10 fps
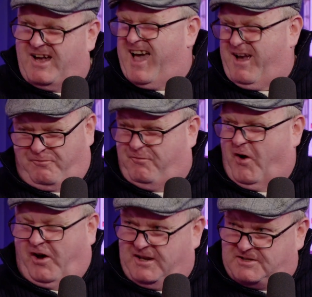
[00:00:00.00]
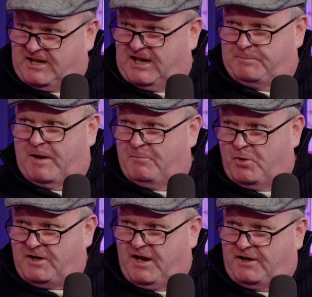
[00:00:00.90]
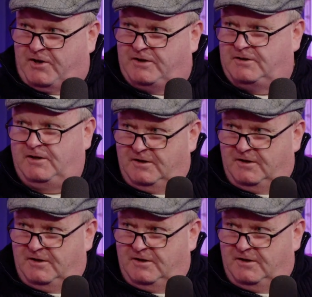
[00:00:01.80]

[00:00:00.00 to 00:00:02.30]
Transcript: I fucking sent it my mo, you cunt.